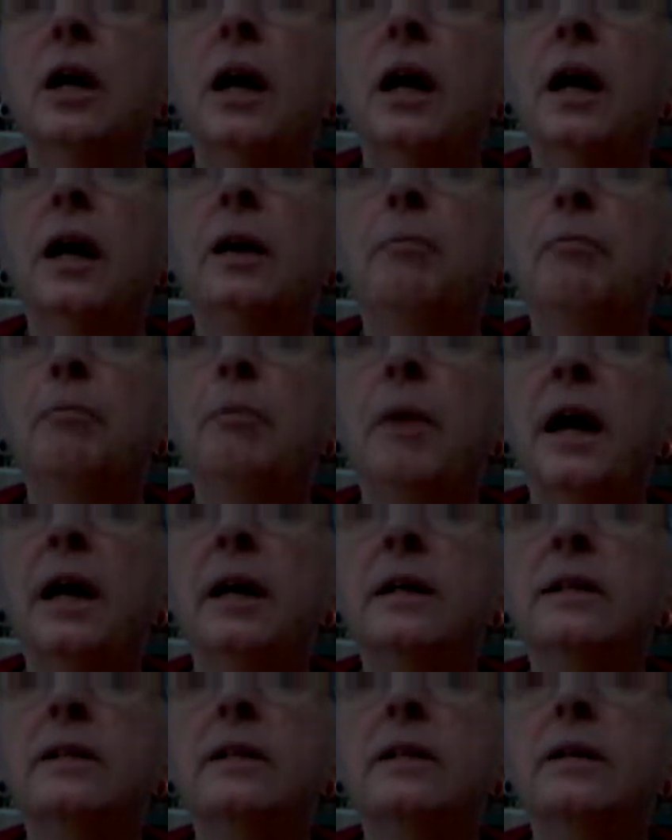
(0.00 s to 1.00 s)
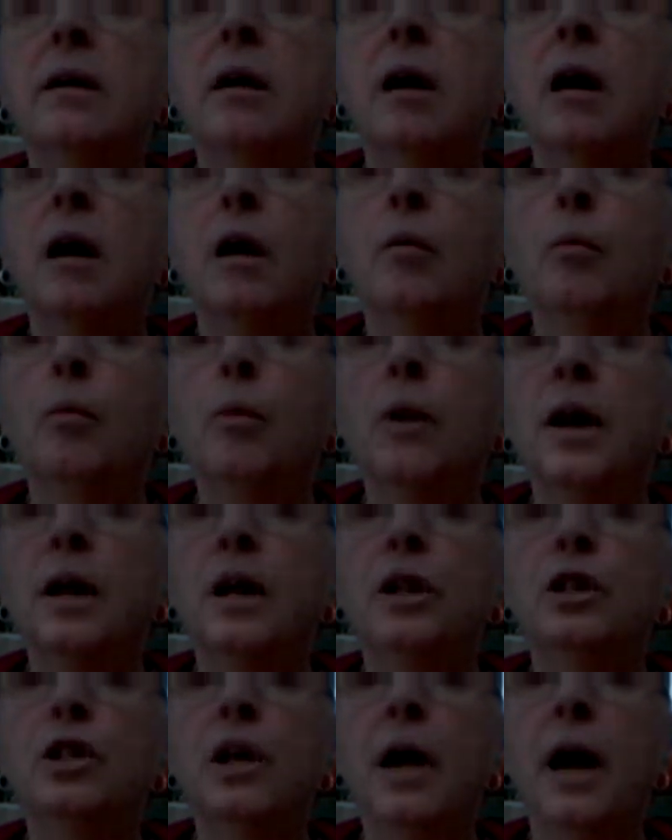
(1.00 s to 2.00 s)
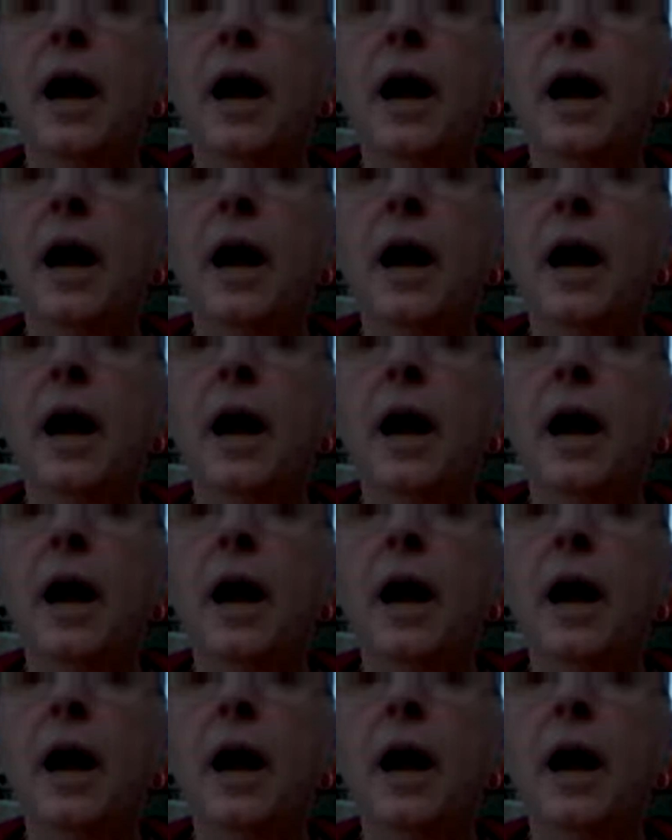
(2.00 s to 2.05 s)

it makes a ridge.